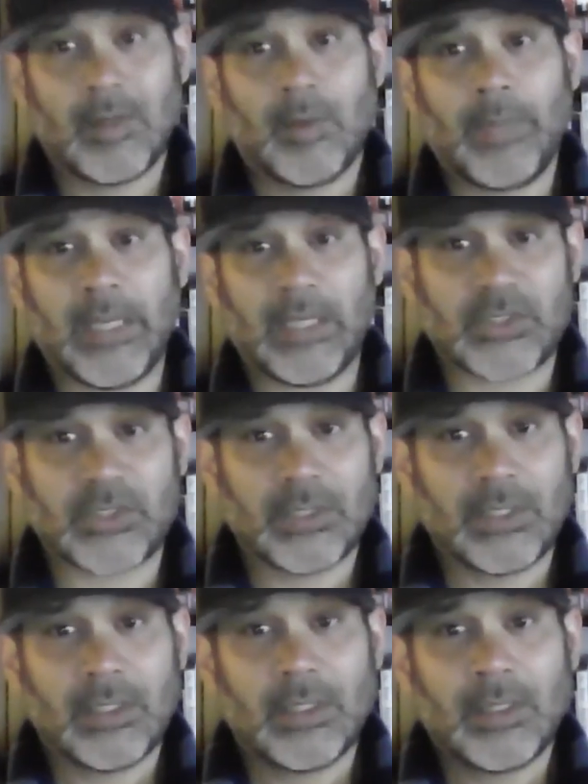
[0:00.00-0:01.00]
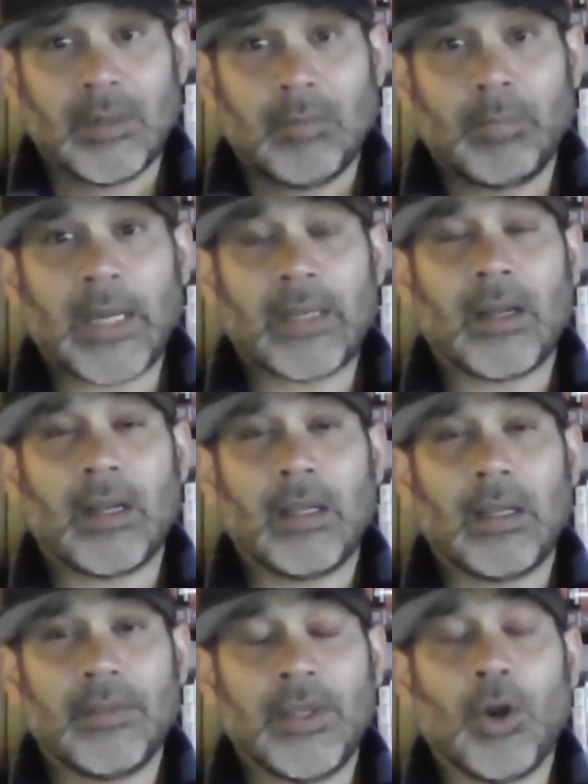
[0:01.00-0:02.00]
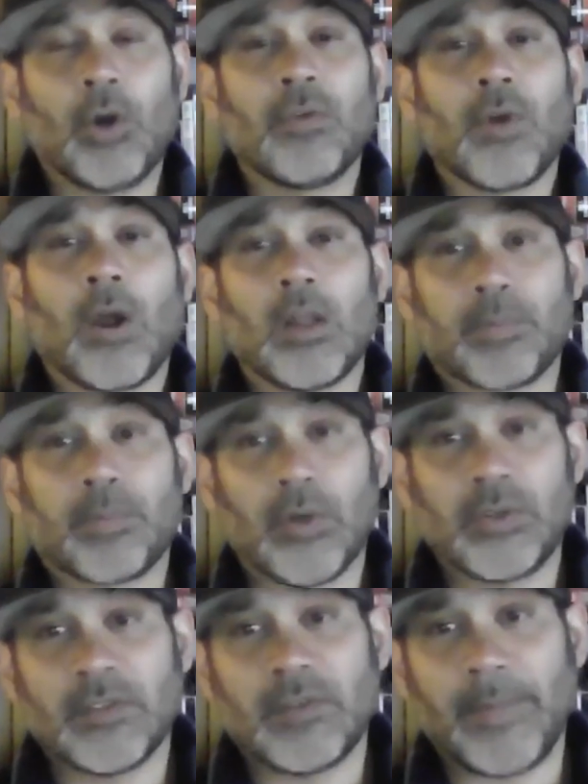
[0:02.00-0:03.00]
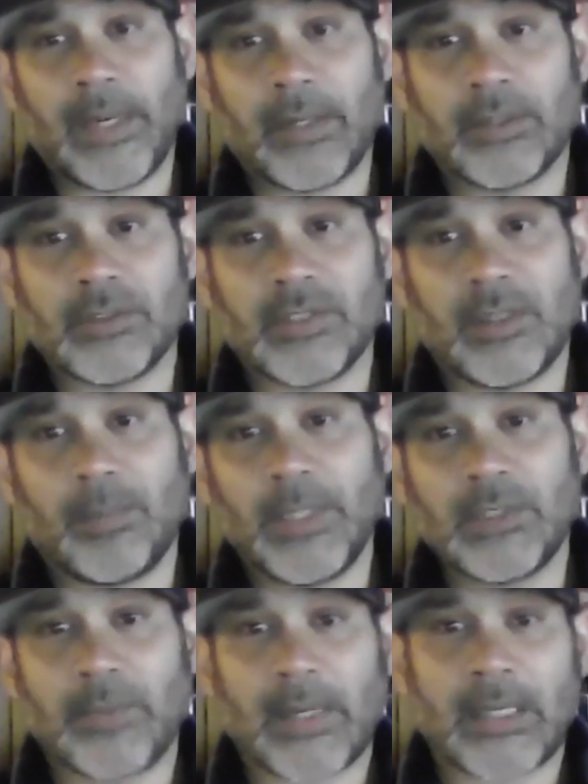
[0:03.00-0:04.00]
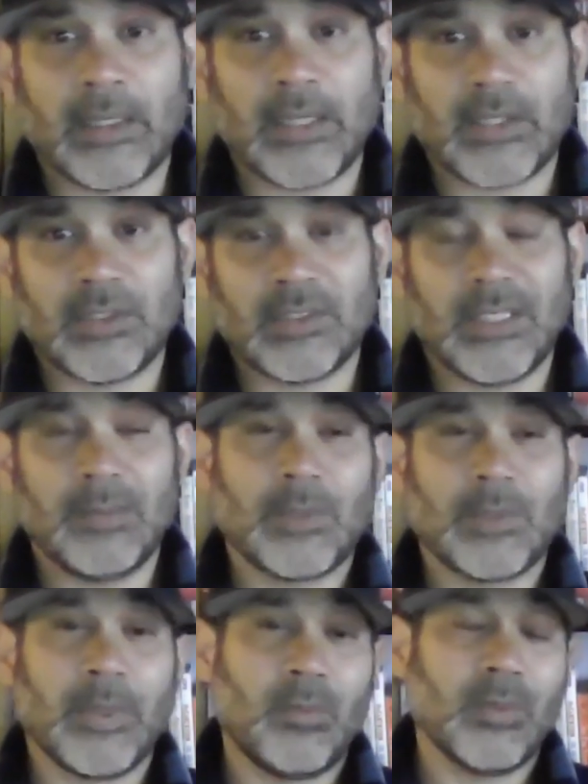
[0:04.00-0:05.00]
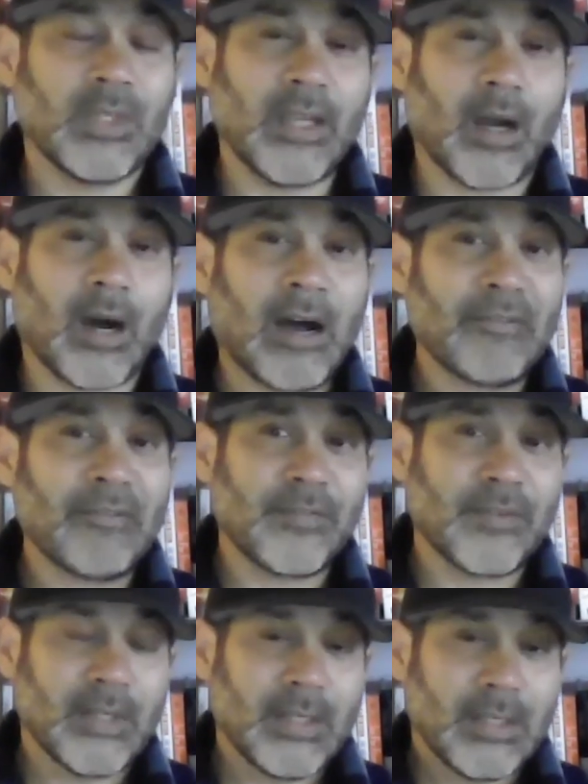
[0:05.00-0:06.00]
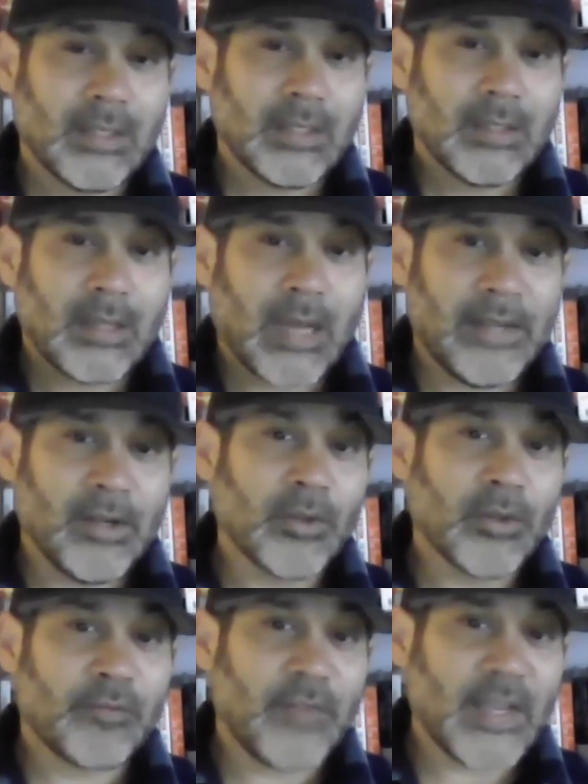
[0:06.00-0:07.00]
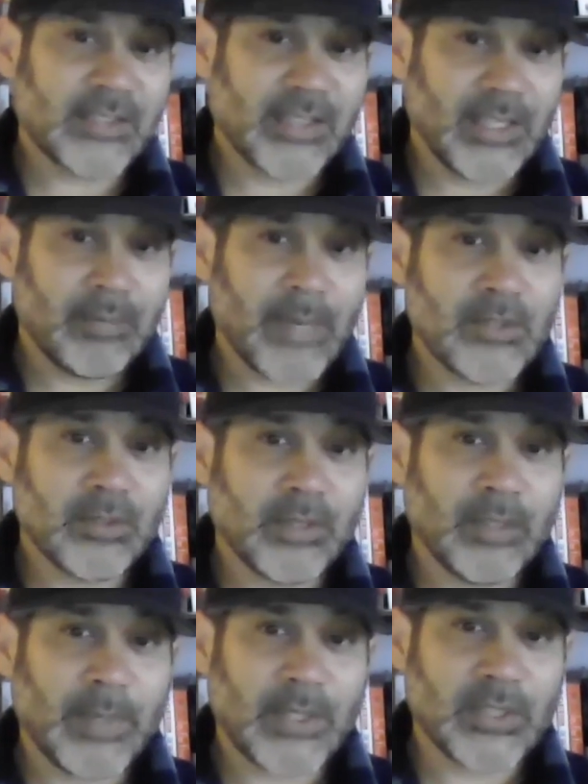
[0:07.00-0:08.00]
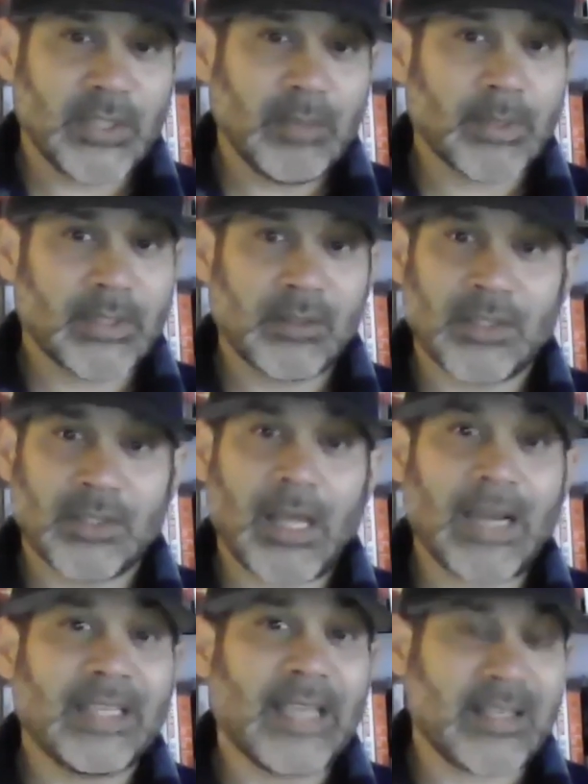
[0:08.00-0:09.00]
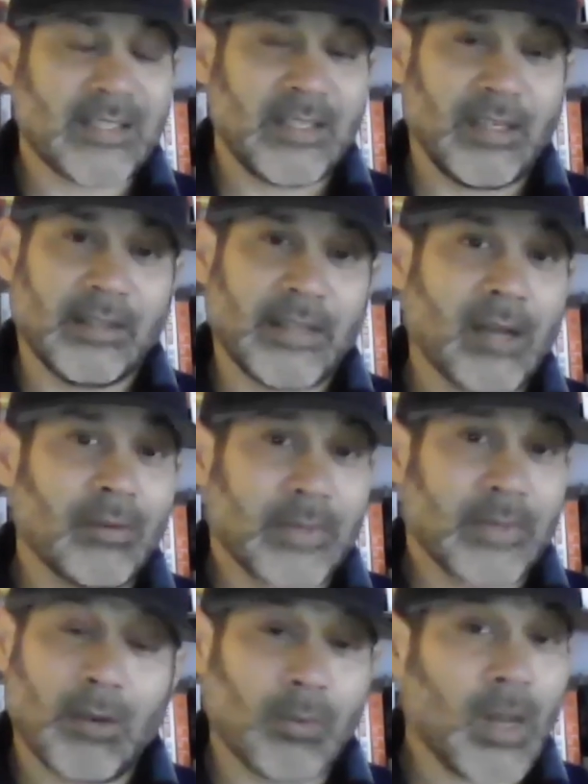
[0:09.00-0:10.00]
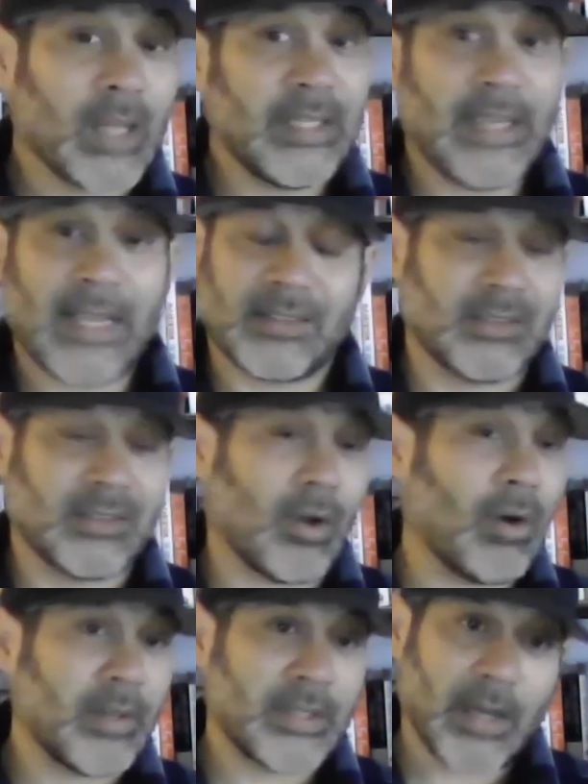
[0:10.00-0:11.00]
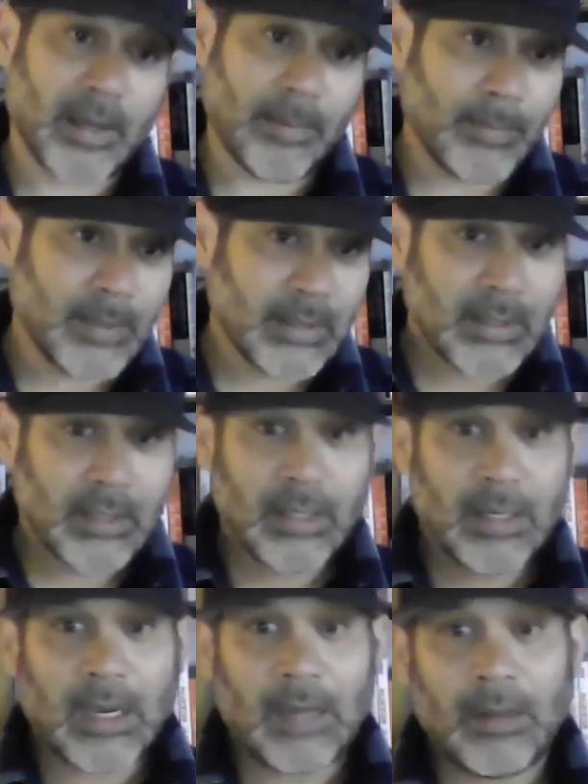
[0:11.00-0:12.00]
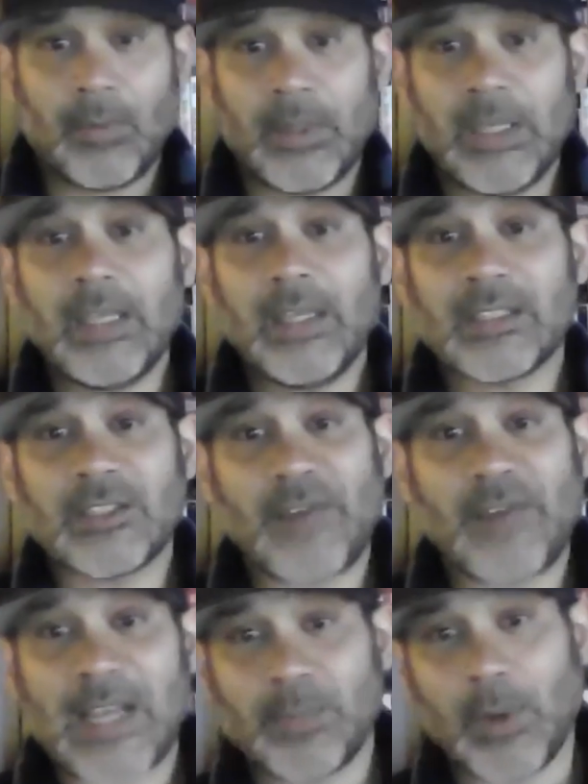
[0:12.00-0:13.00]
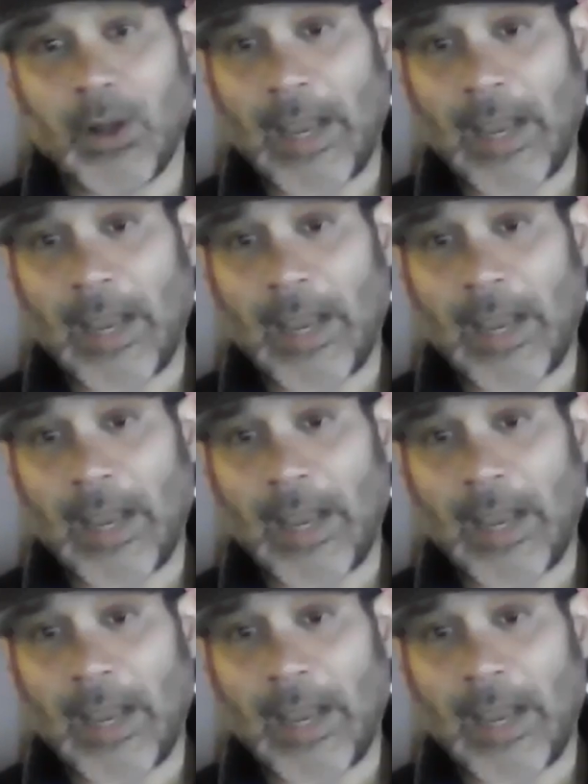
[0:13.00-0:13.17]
pitch, but the overall approach of the Mariners and the pitch recognition seemed to be really off. I know they're facing major league pitching, but there's a lot of guessing. Cal Raleigh guesses all the time. When he hits a fastball